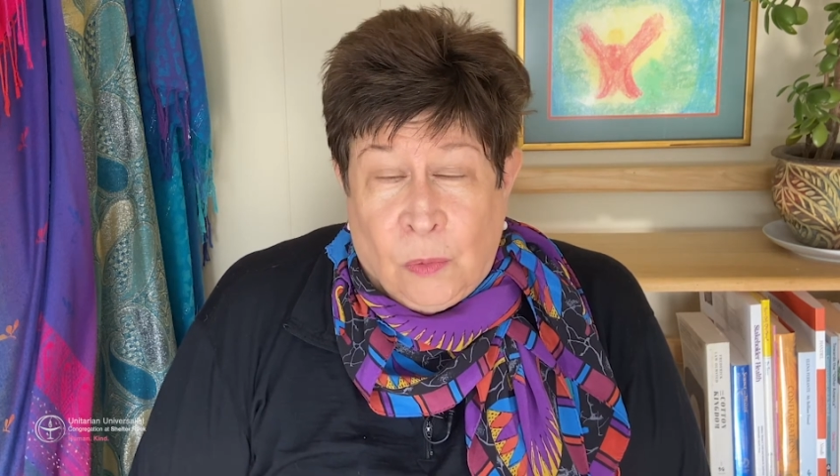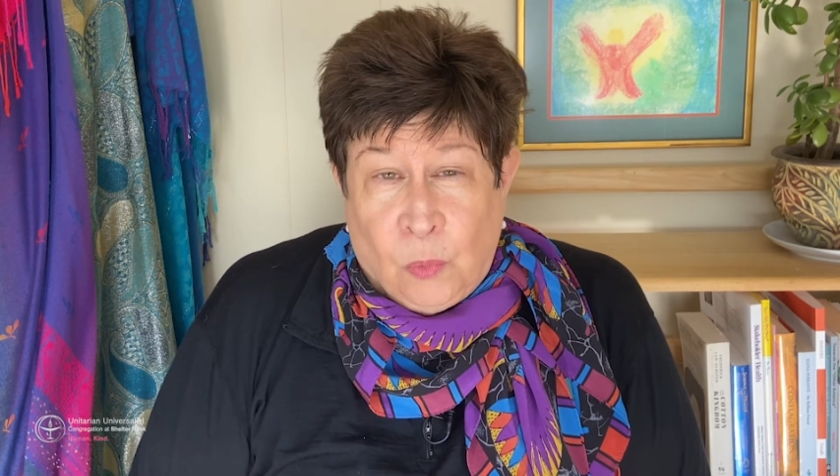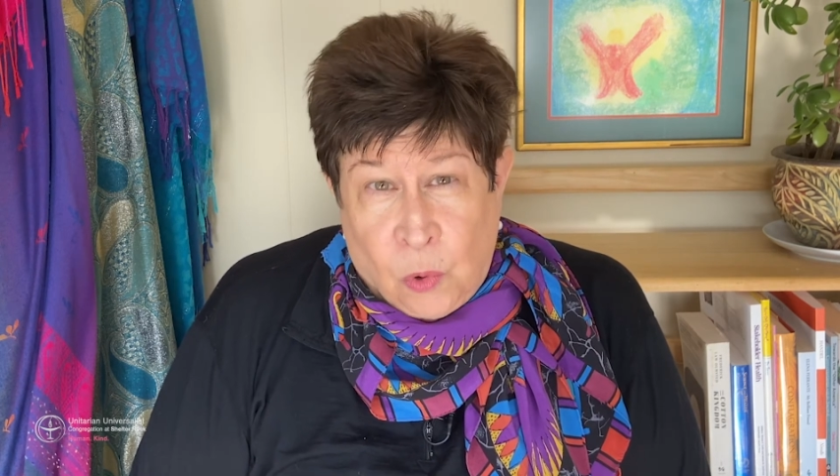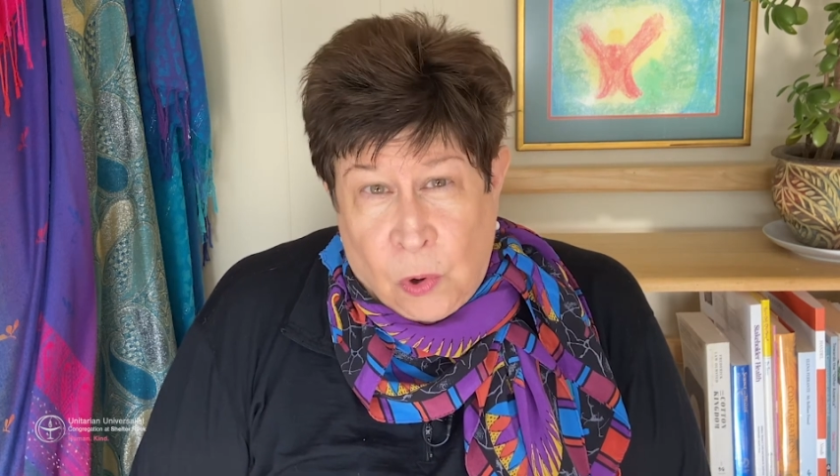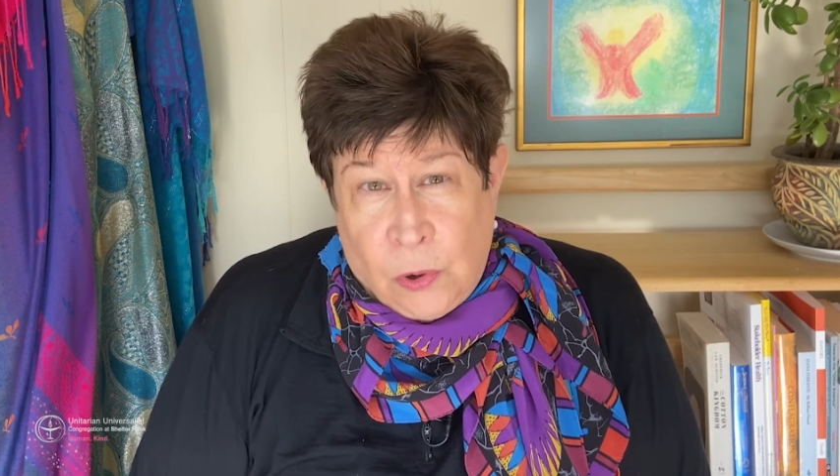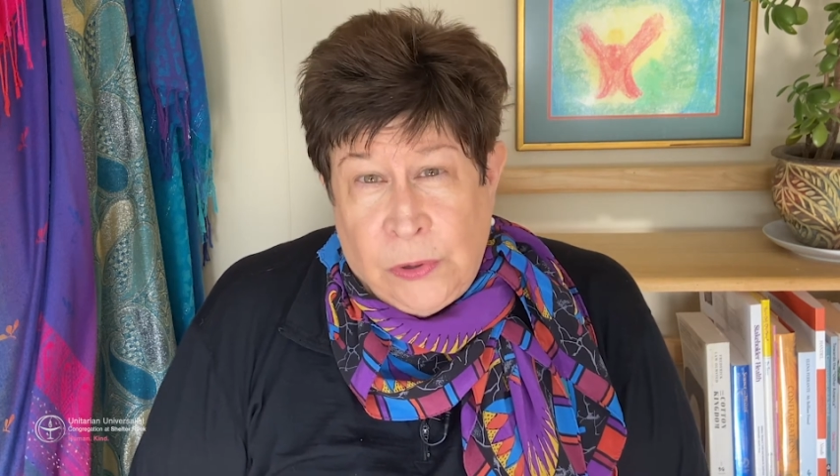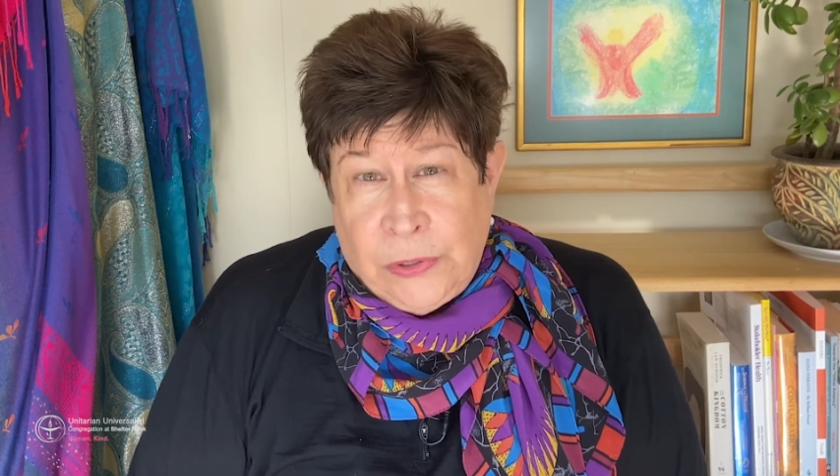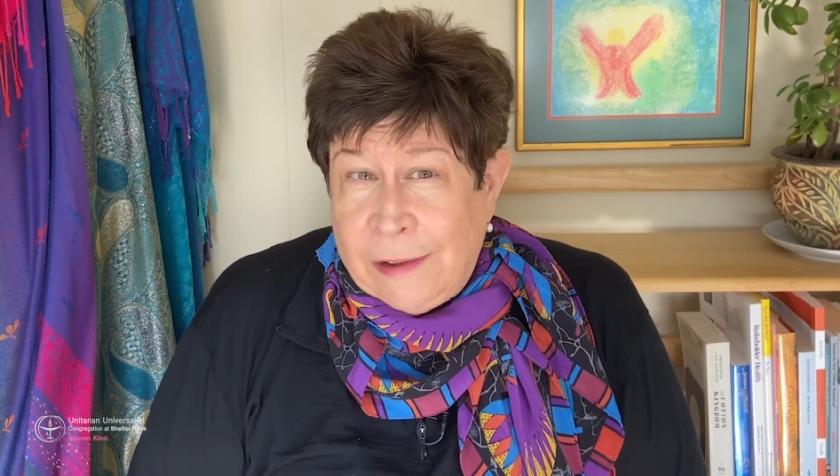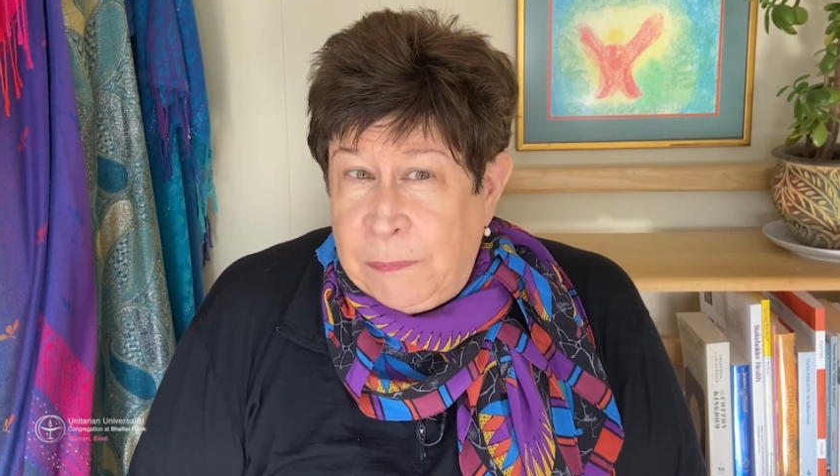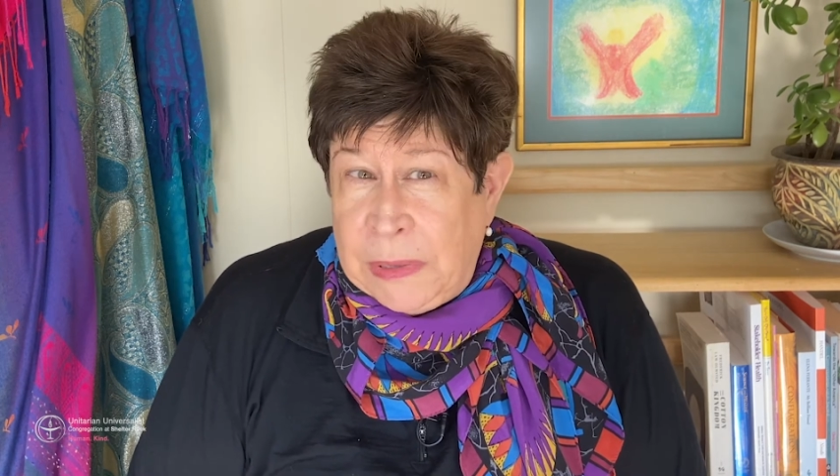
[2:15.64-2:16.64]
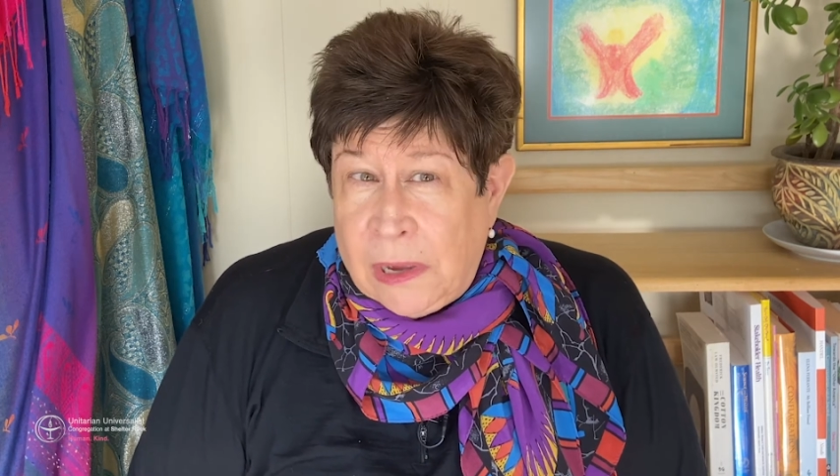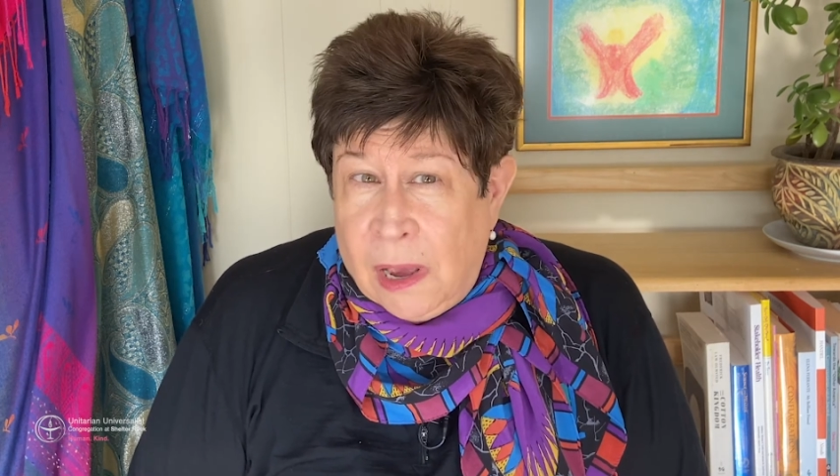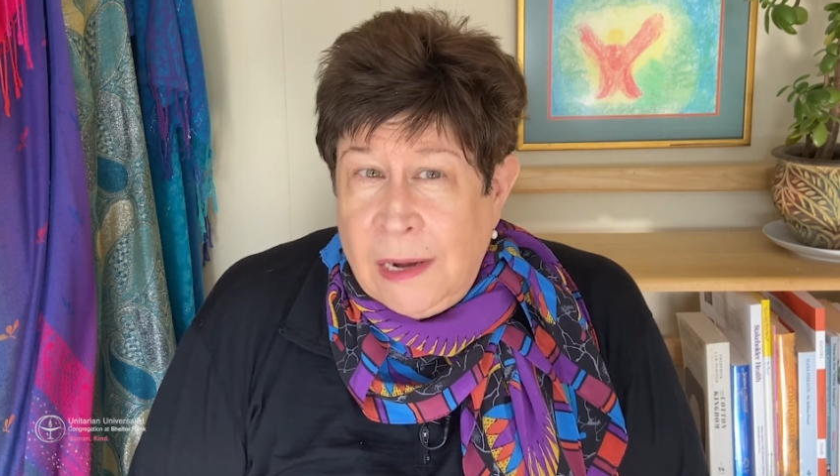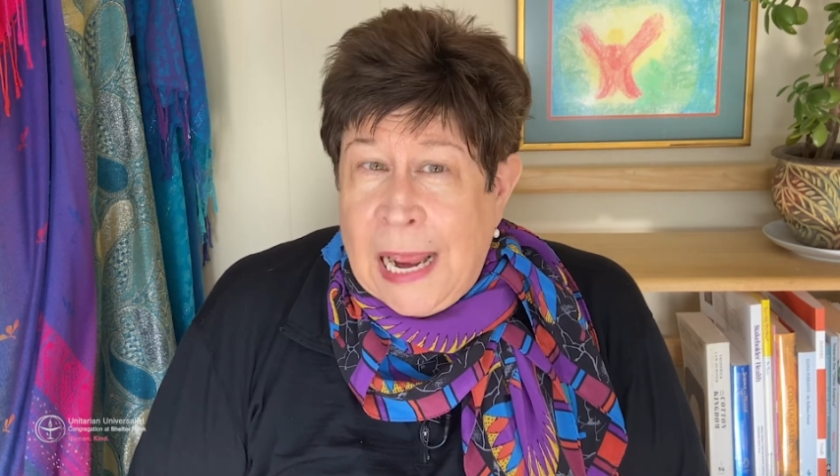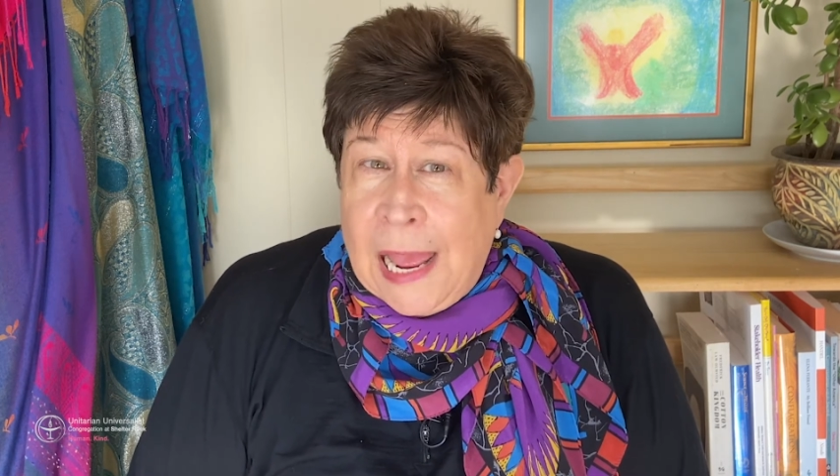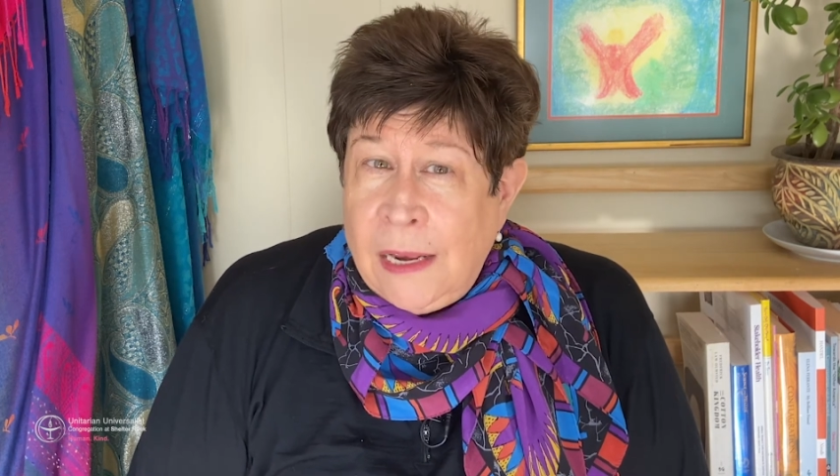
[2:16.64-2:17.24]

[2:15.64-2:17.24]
Wars have begun